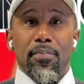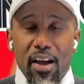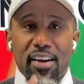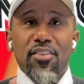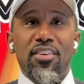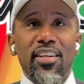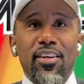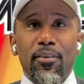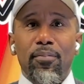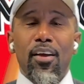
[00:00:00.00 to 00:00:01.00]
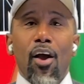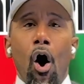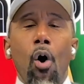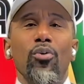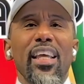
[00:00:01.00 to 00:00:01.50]
Now, here's the deal
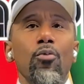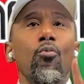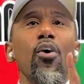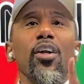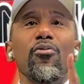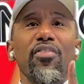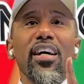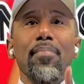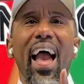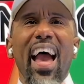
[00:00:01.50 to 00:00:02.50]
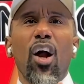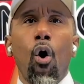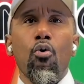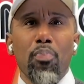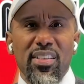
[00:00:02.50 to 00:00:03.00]
only one of them had
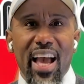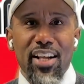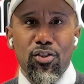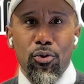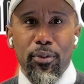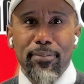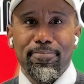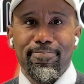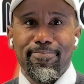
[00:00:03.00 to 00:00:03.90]
hope attached to it.